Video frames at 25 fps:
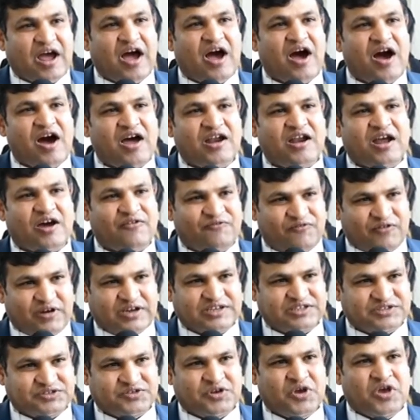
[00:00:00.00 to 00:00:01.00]
All of
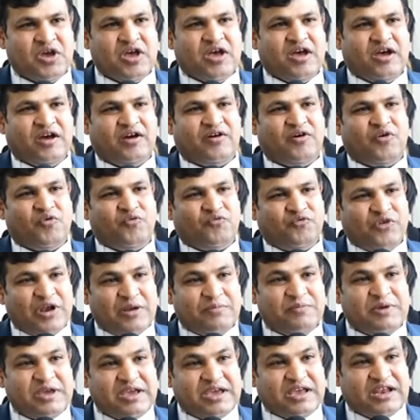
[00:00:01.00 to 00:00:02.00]
us
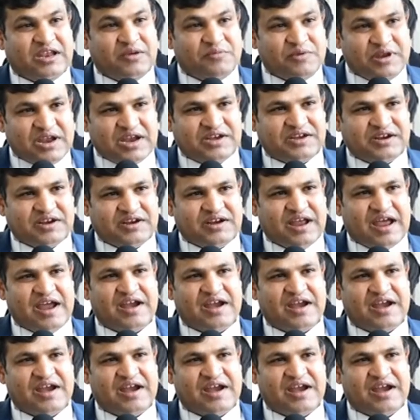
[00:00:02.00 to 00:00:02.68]
will be eliminated,